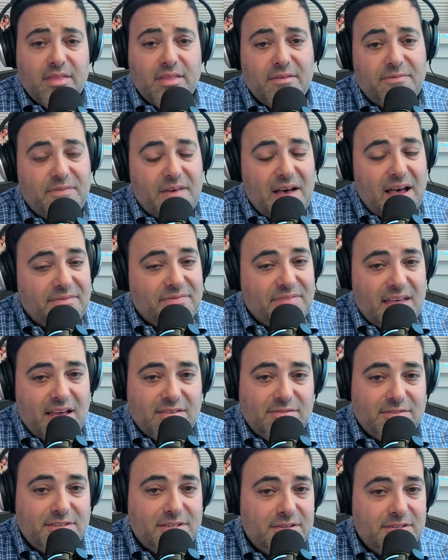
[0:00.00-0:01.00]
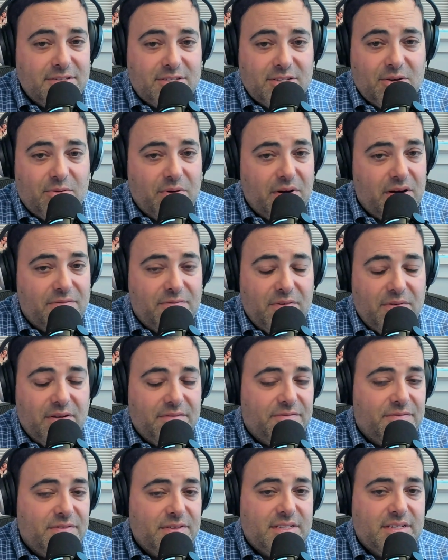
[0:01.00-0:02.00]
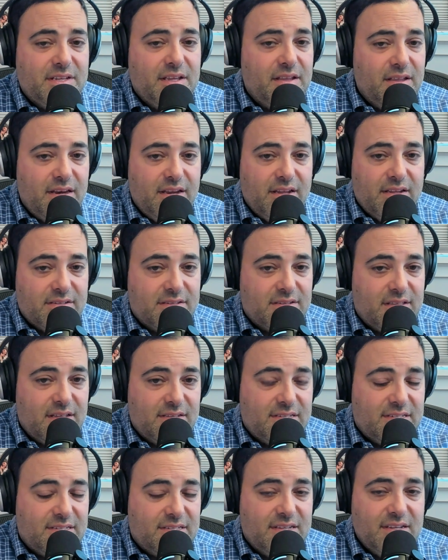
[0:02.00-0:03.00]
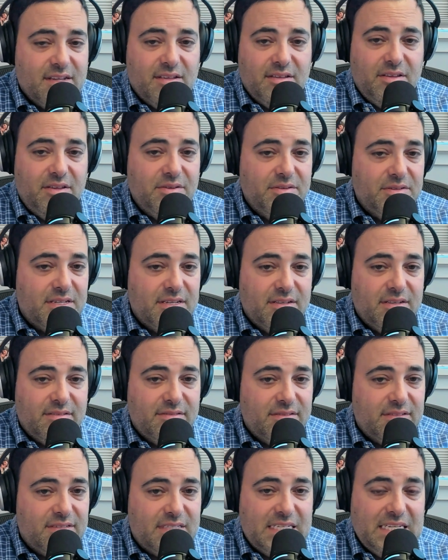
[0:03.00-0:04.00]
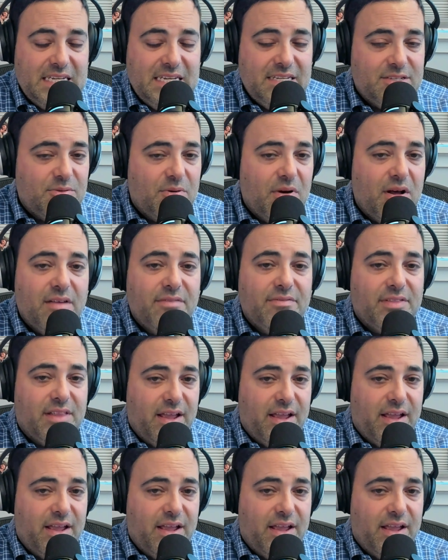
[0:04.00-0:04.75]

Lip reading: the 5,000 square foot facilities that still using T12